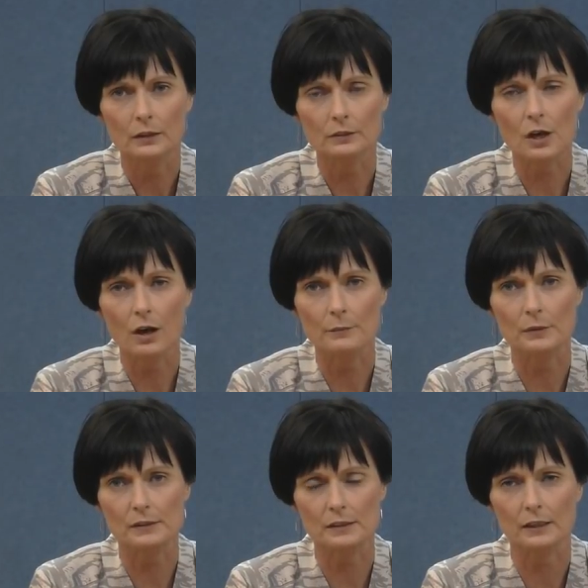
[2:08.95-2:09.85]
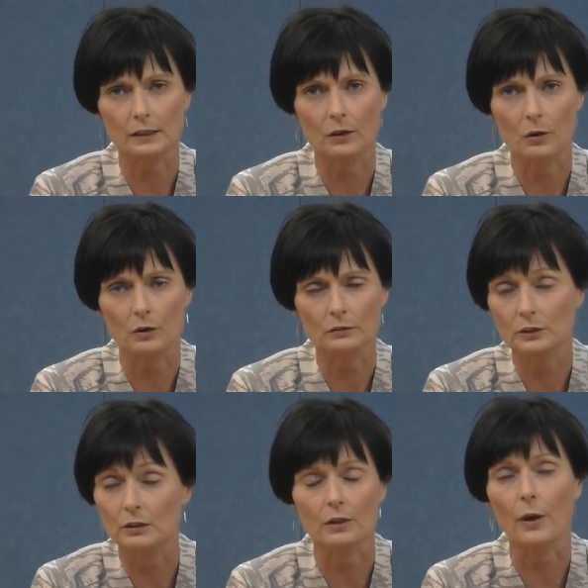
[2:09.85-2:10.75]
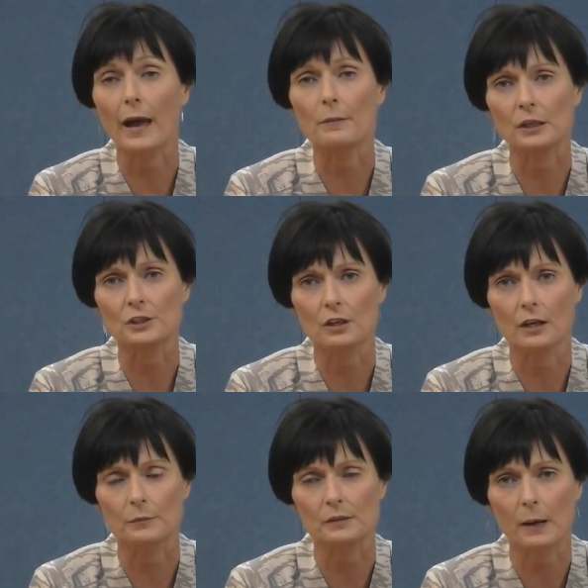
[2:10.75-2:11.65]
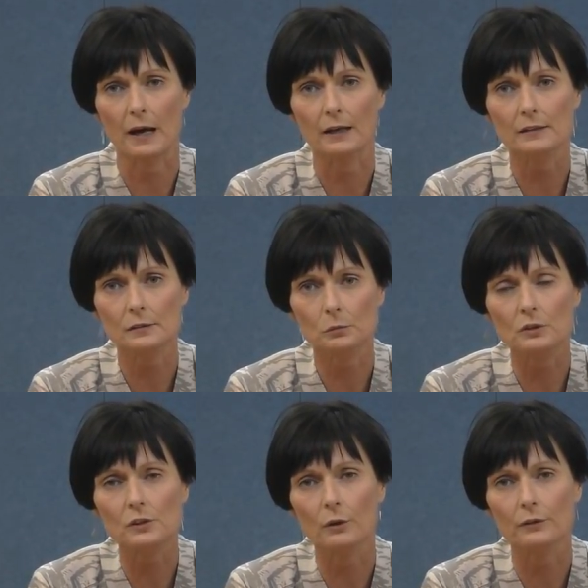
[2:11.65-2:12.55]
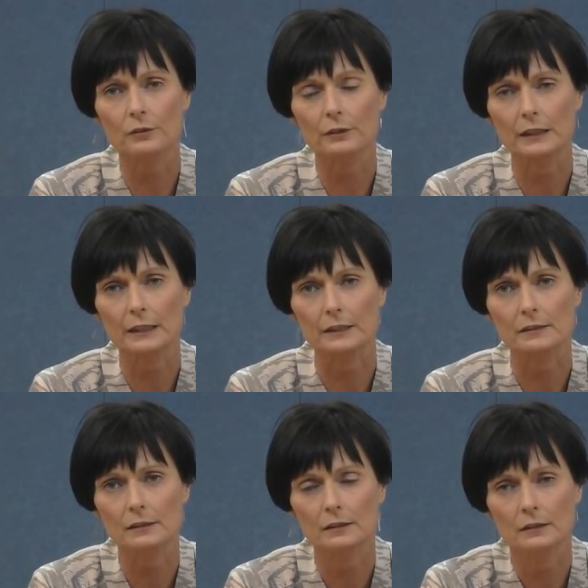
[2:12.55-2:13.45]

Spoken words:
time is ticking on, you don't know how much time has passed, what's going through your head?